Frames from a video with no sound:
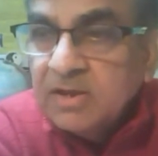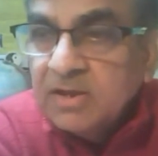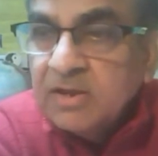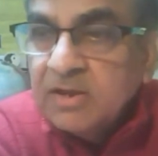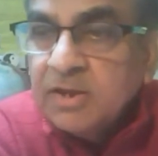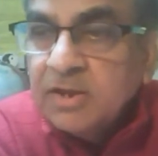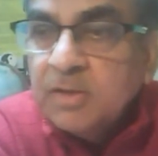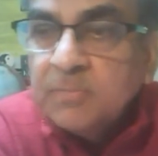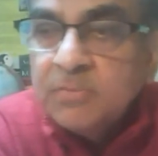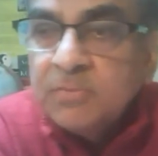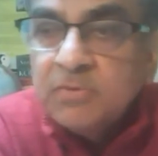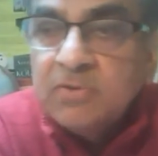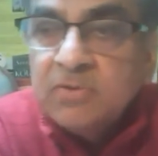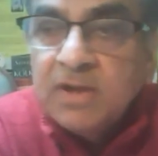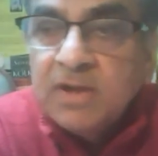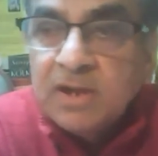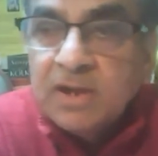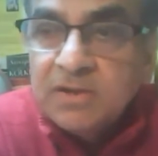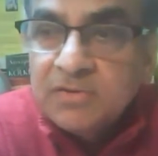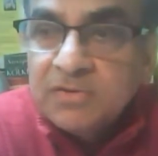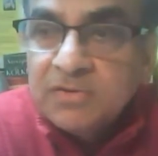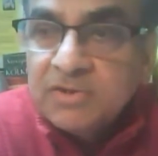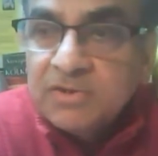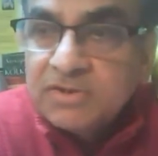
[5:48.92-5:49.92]
Hebrew
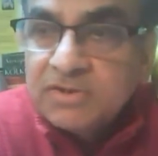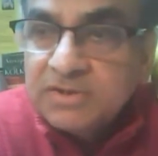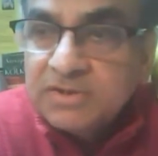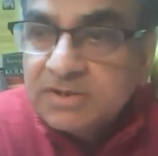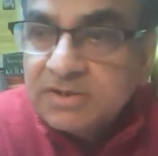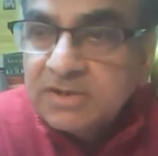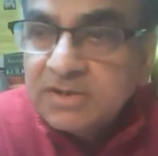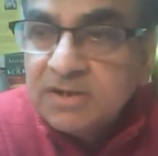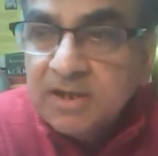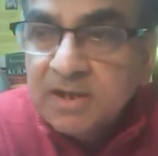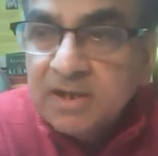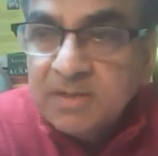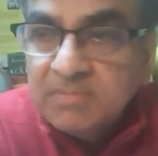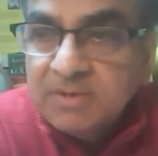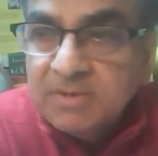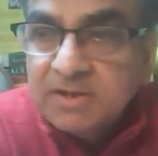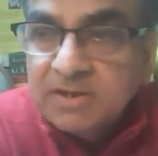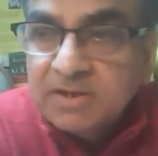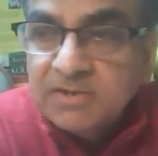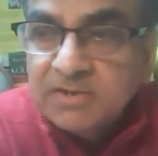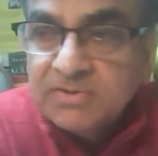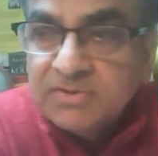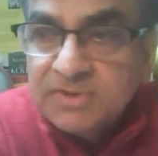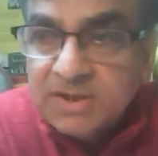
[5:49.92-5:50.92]
language doesn't have
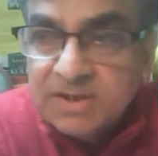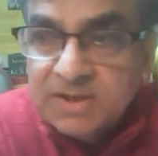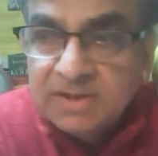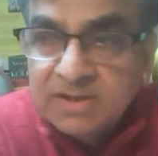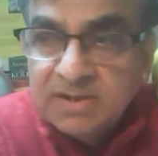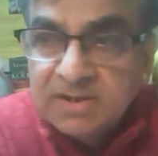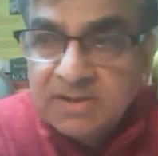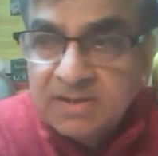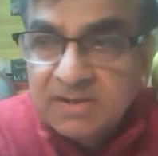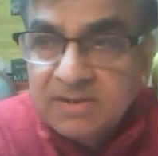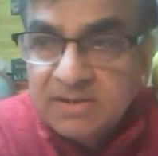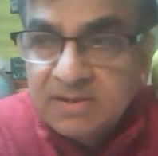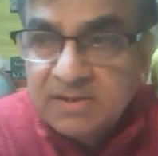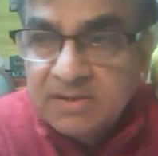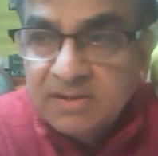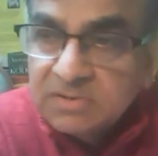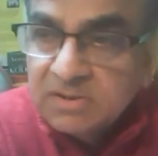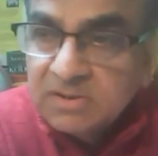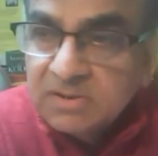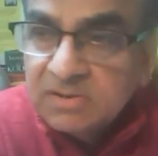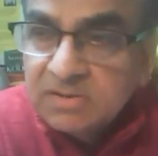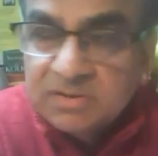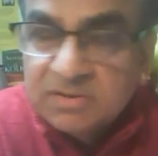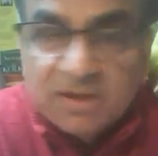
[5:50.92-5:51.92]
letter J.
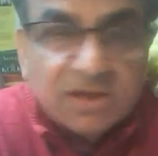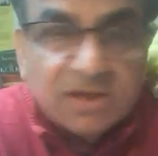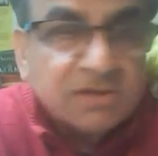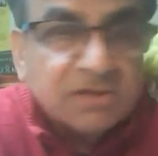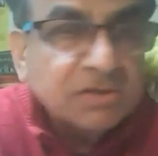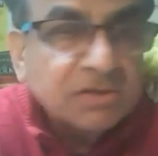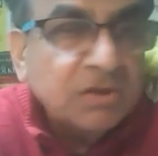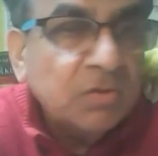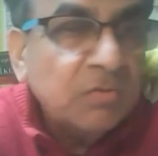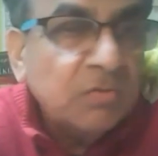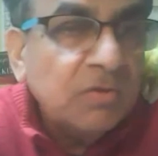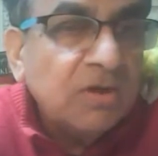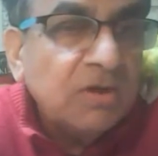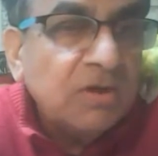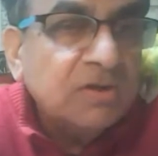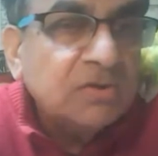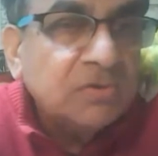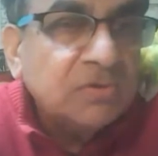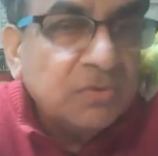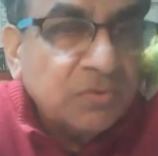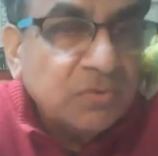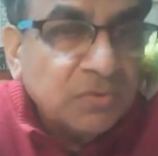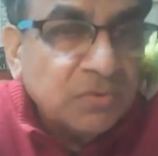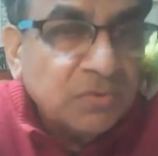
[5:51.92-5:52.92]
Thus the word
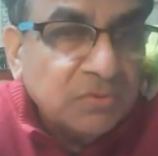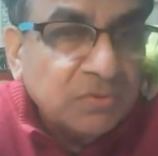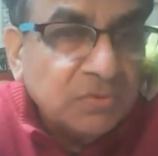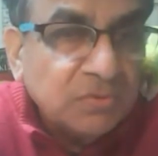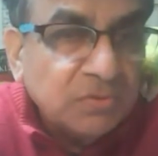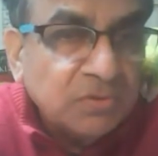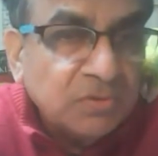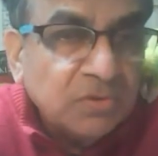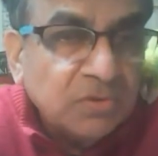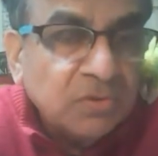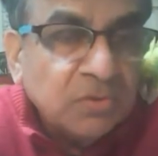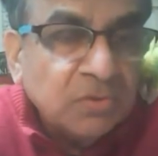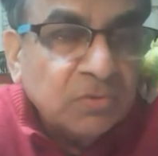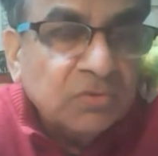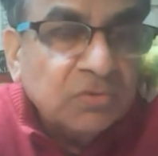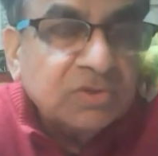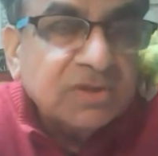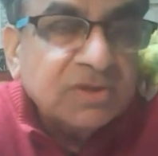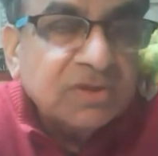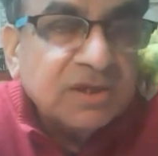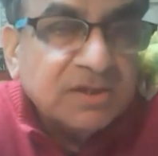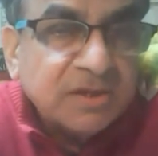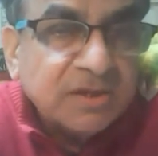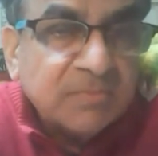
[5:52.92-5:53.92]
zoo,
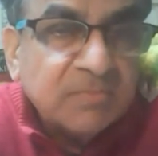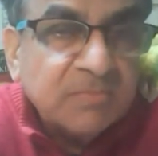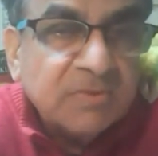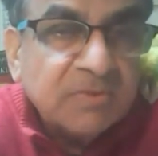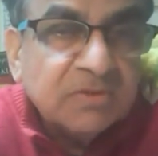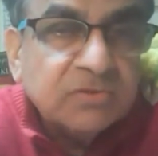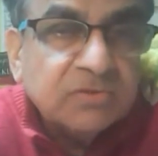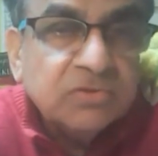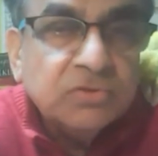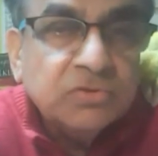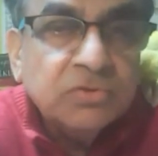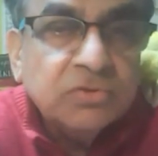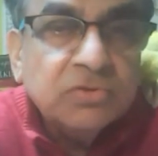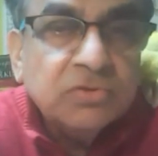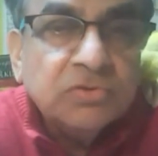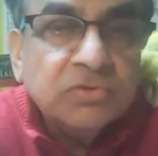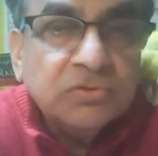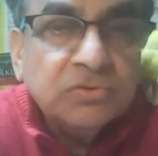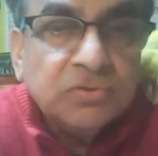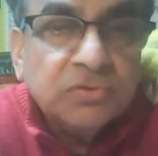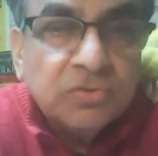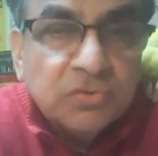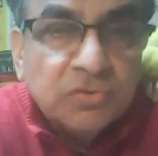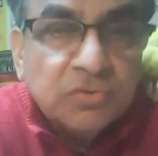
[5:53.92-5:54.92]
which resembles
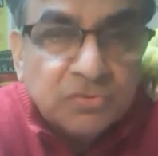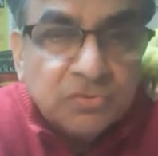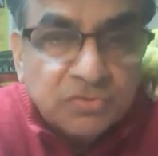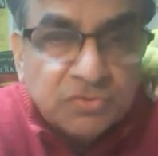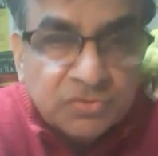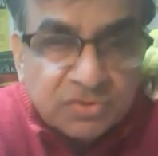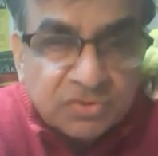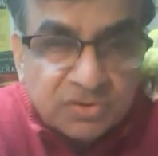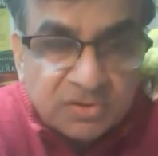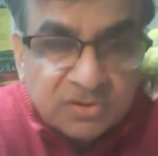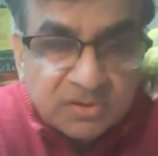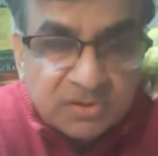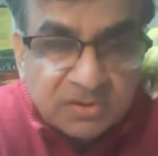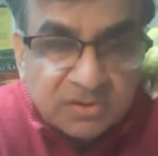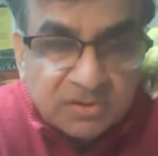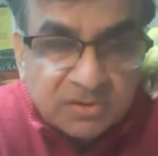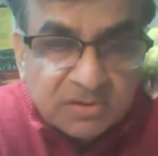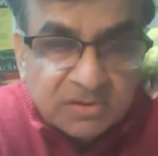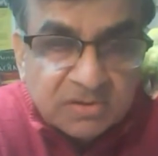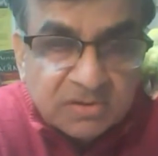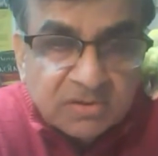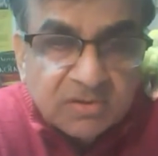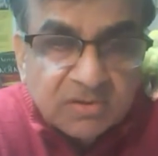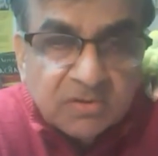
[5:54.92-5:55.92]
zoos,
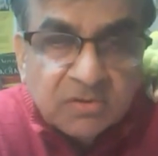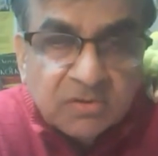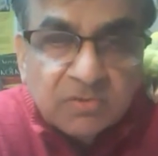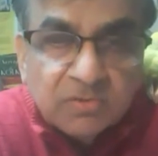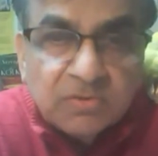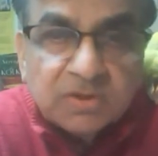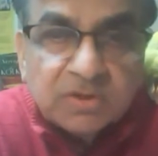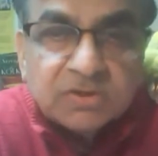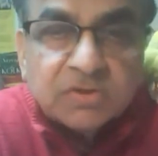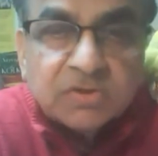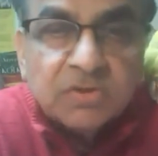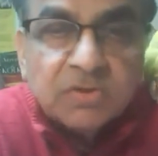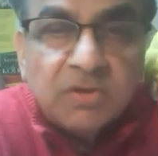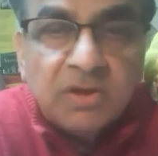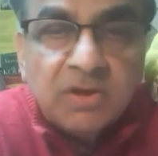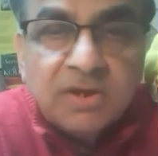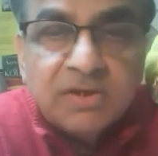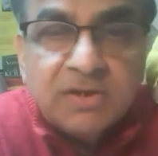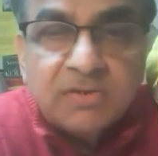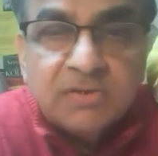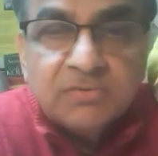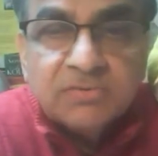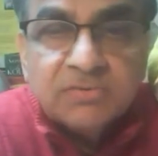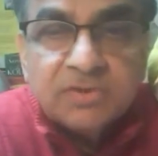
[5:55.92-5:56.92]
was
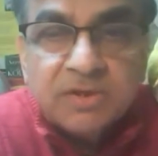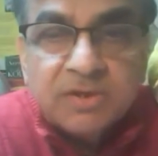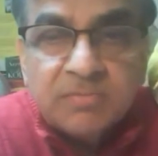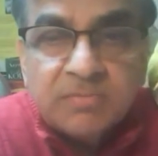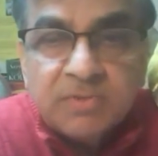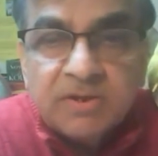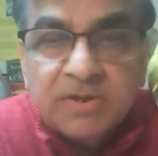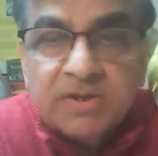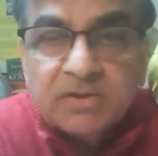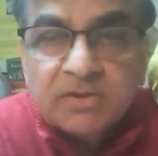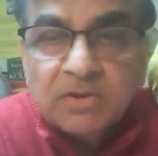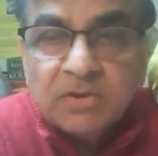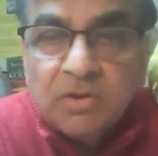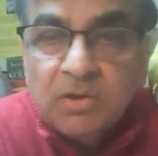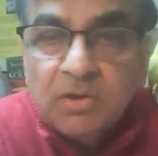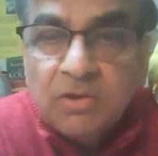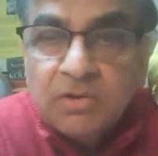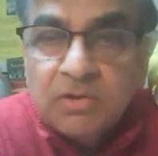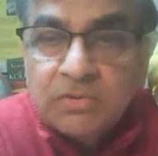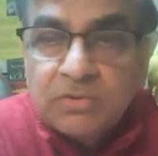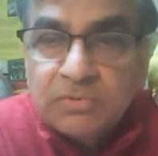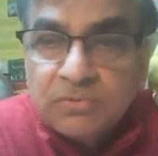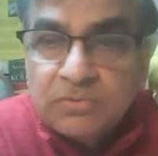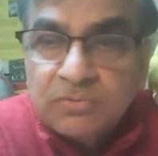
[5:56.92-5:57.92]
coined to separate
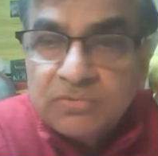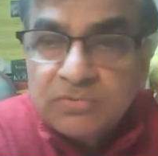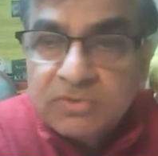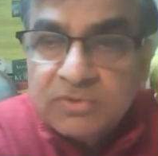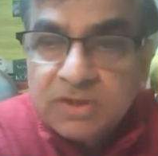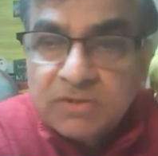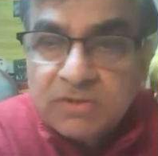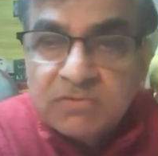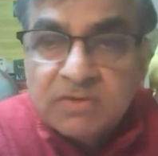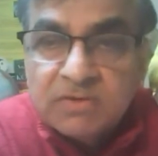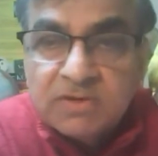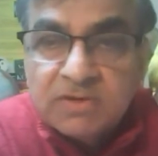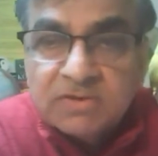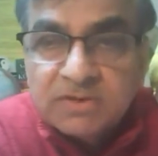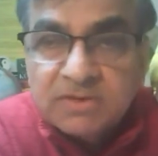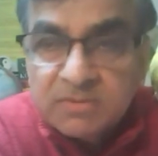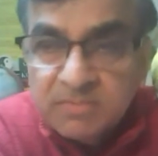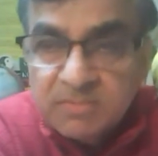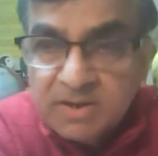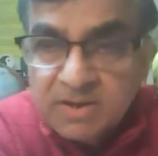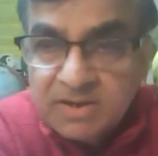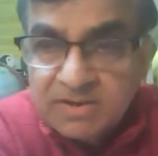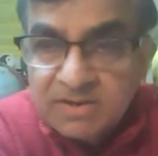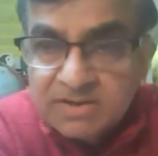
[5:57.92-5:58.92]
all true secular
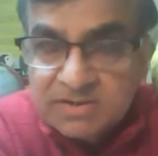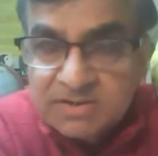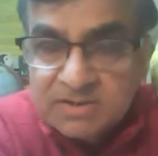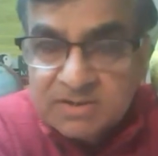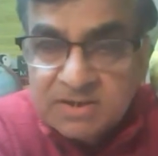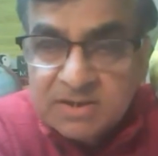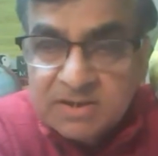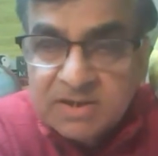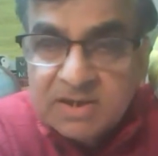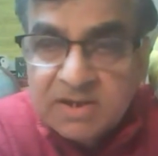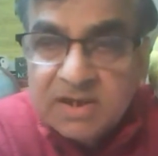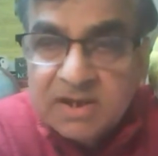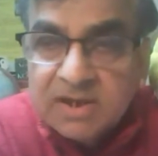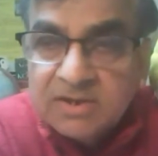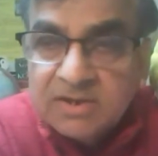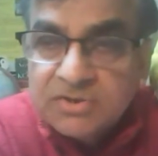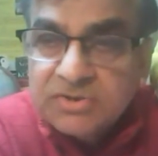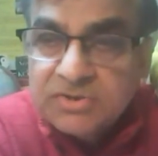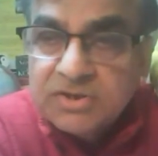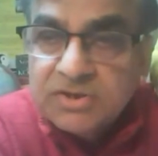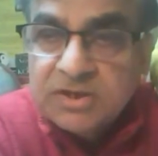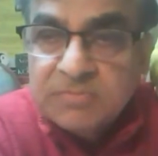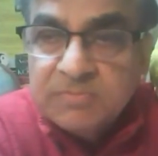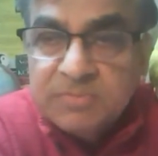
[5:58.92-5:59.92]
Semites,
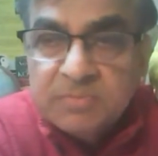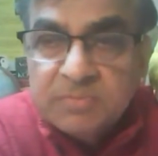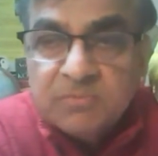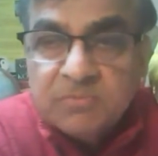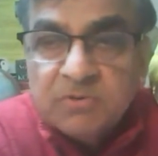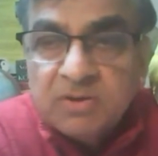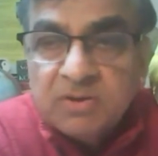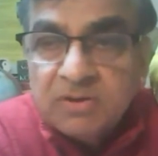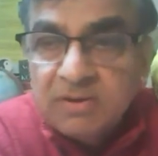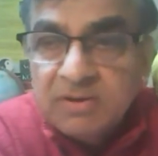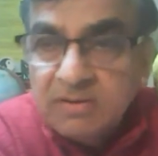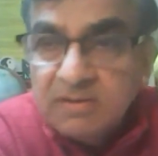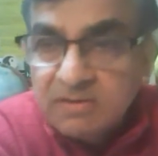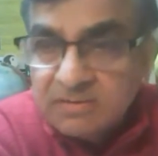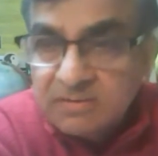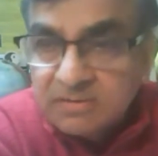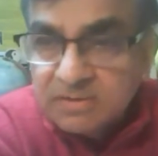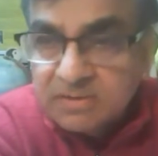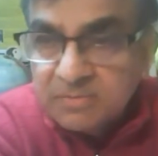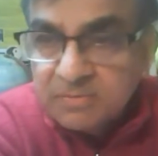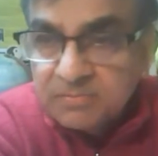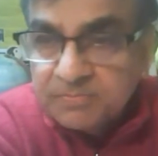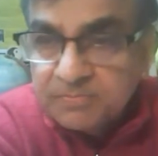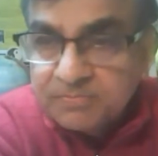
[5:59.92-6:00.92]
ancient people on
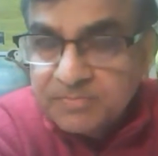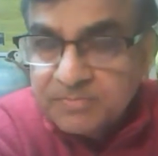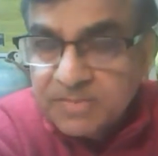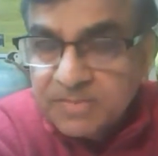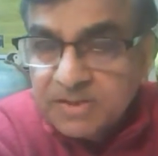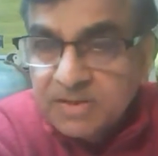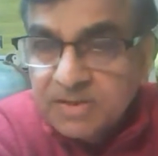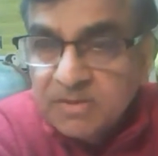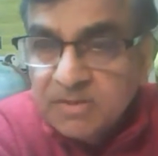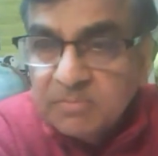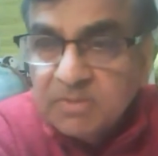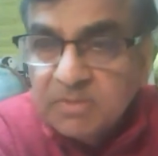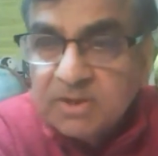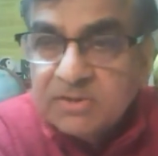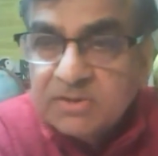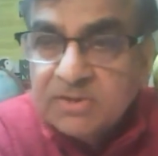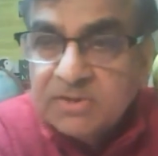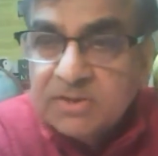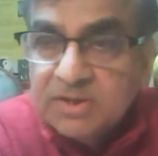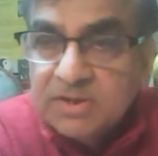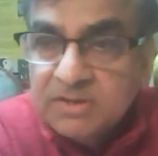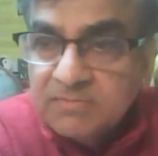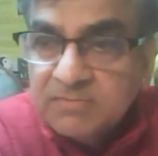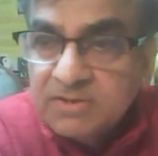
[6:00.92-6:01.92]
earth, by
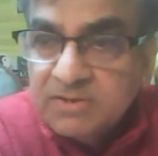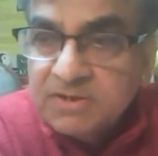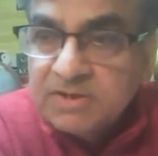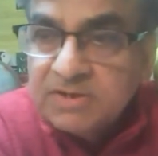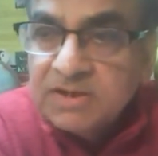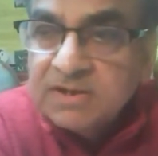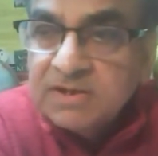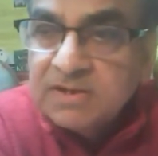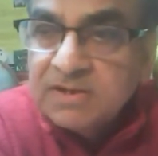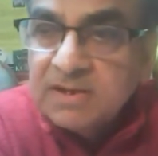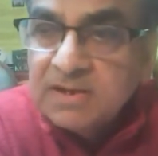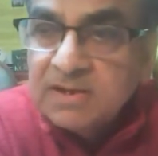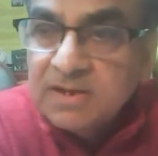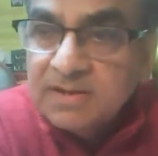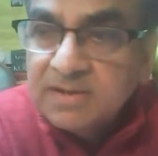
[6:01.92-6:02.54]
the evangelical